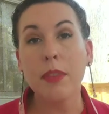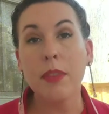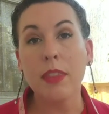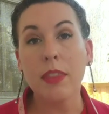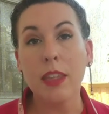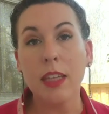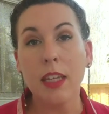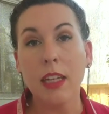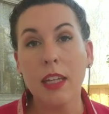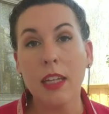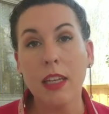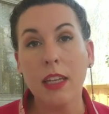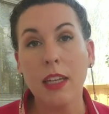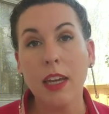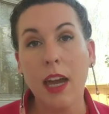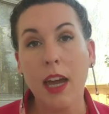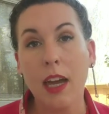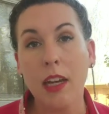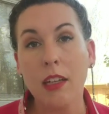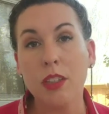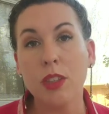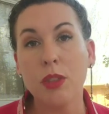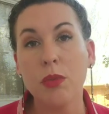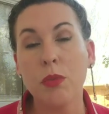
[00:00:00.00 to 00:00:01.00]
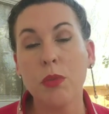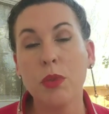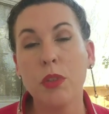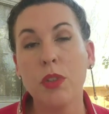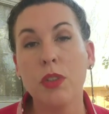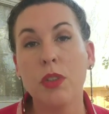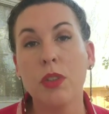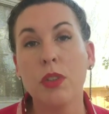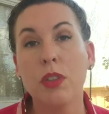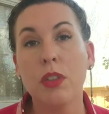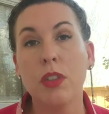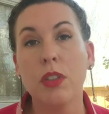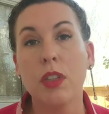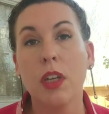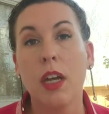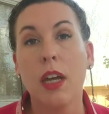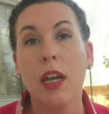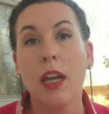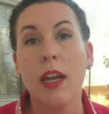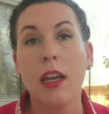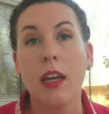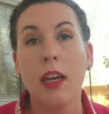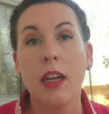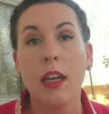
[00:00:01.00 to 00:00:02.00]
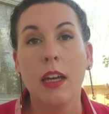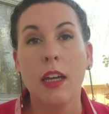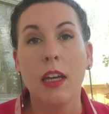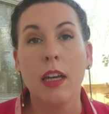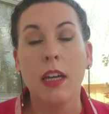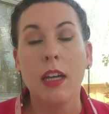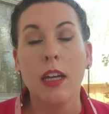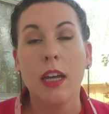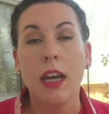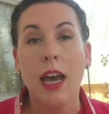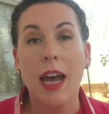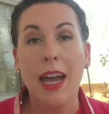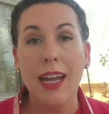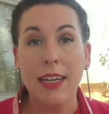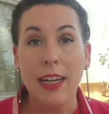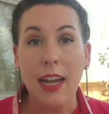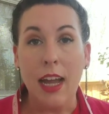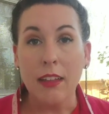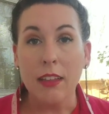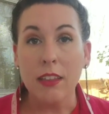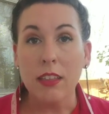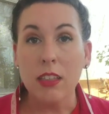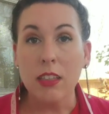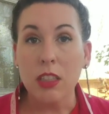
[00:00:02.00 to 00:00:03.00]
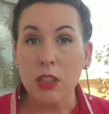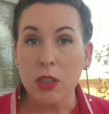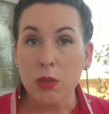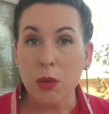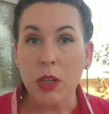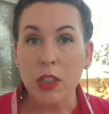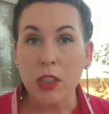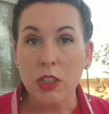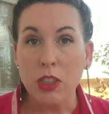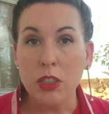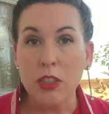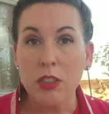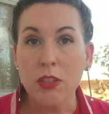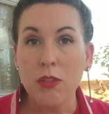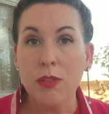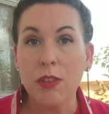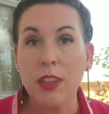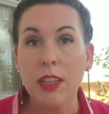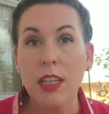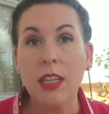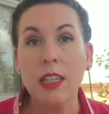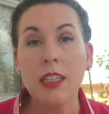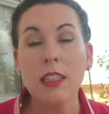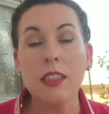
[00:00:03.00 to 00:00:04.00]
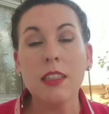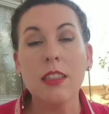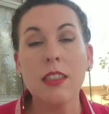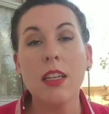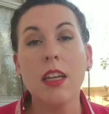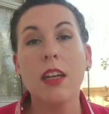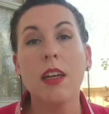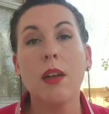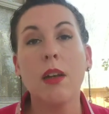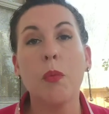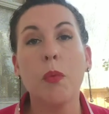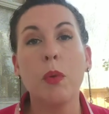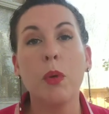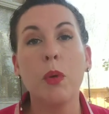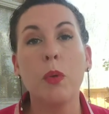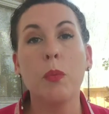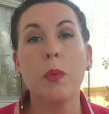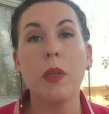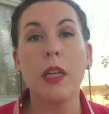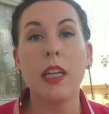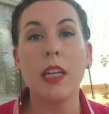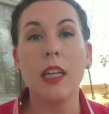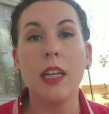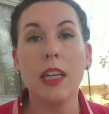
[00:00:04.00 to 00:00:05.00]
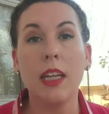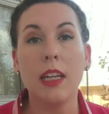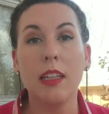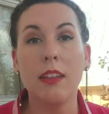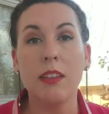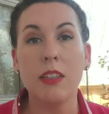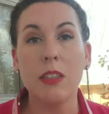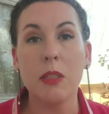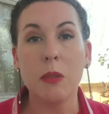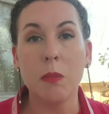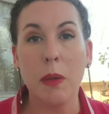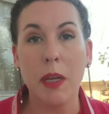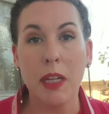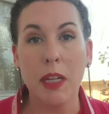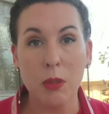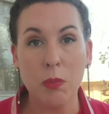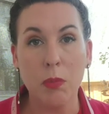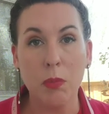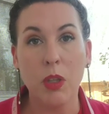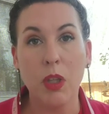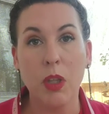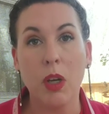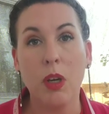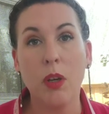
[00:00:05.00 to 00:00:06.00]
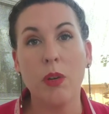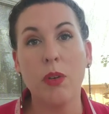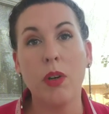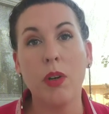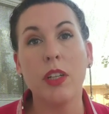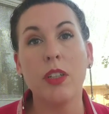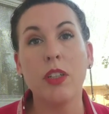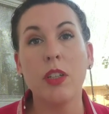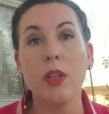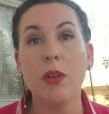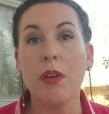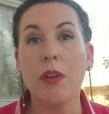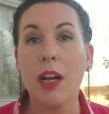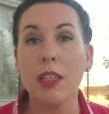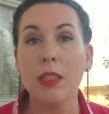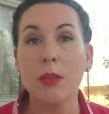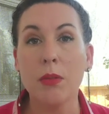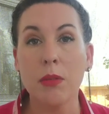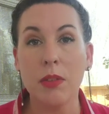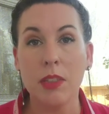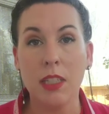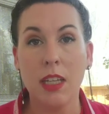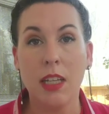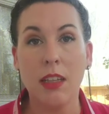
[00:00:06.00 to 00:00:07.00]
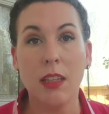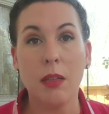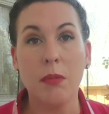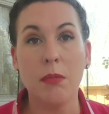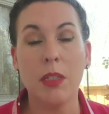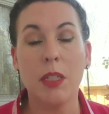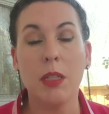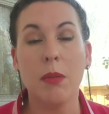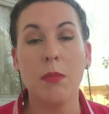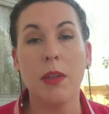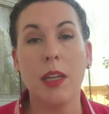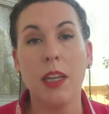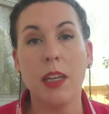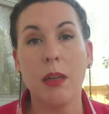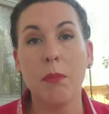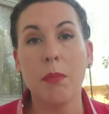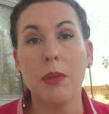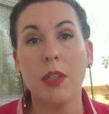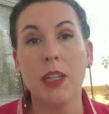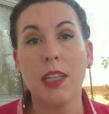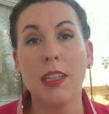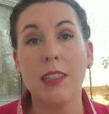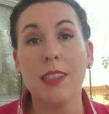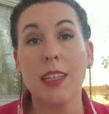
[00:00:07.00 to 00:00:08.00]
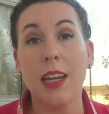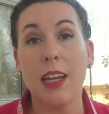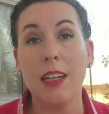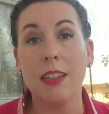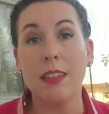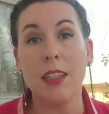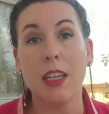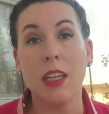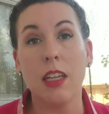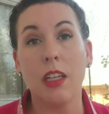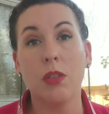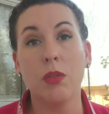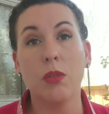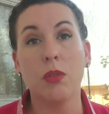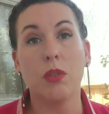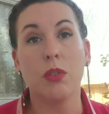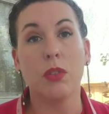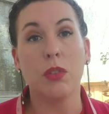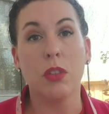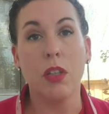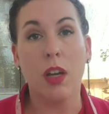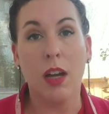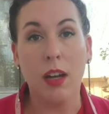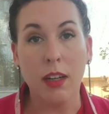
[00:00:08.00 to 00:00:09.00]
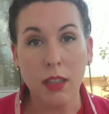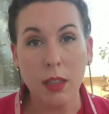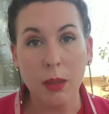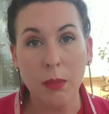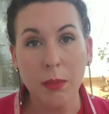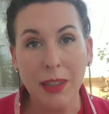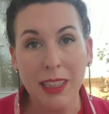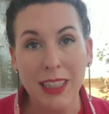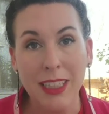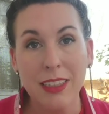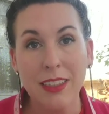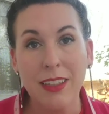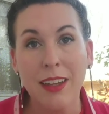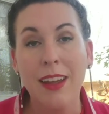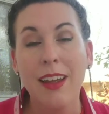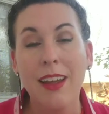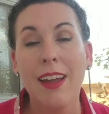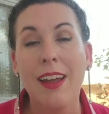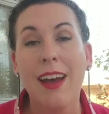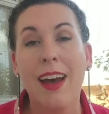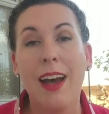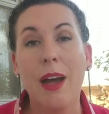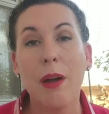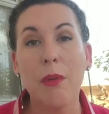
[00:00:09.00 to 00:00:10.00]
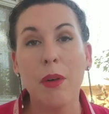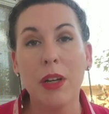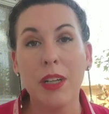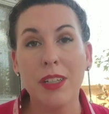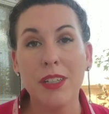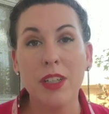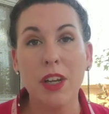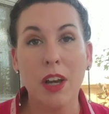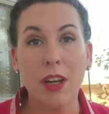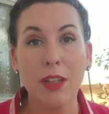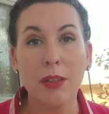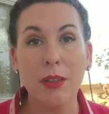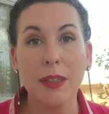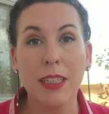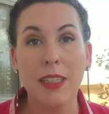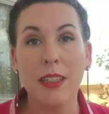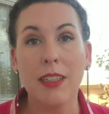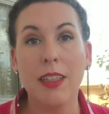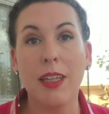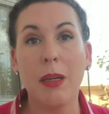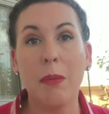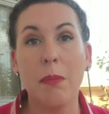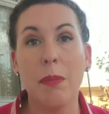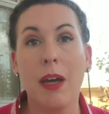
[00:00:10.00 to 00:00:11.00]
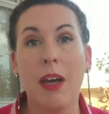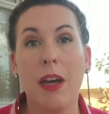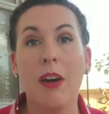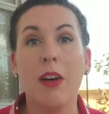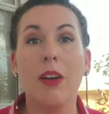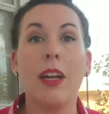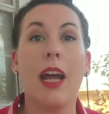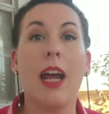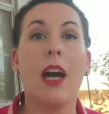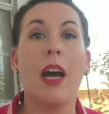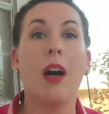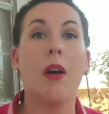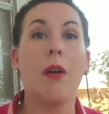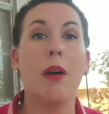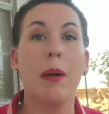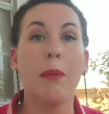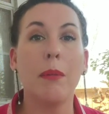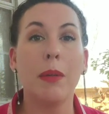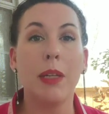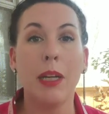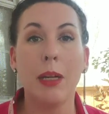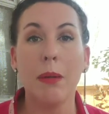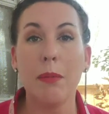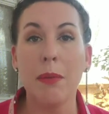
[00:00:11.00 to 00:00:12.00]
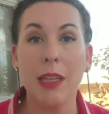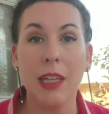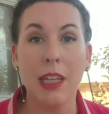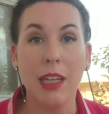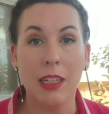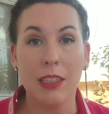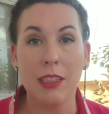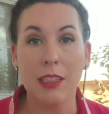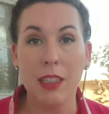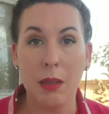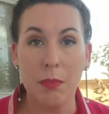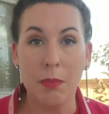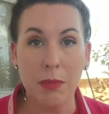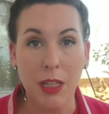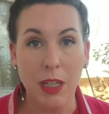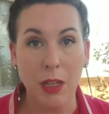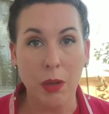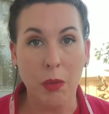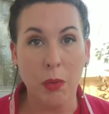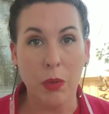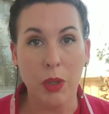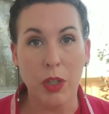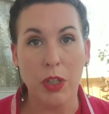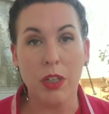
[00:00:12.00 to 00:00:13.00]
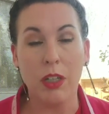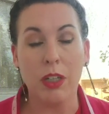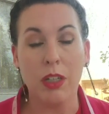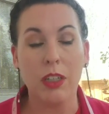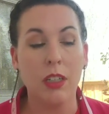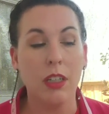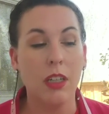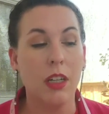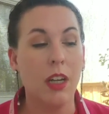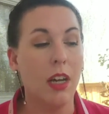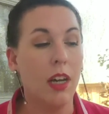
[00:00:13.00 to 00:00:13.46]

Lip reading: The actual analysis questions for these will be in the space below, and you guys will send them to me, please, as a Google document. I want to talk quickly about how I'm going to be accepting work.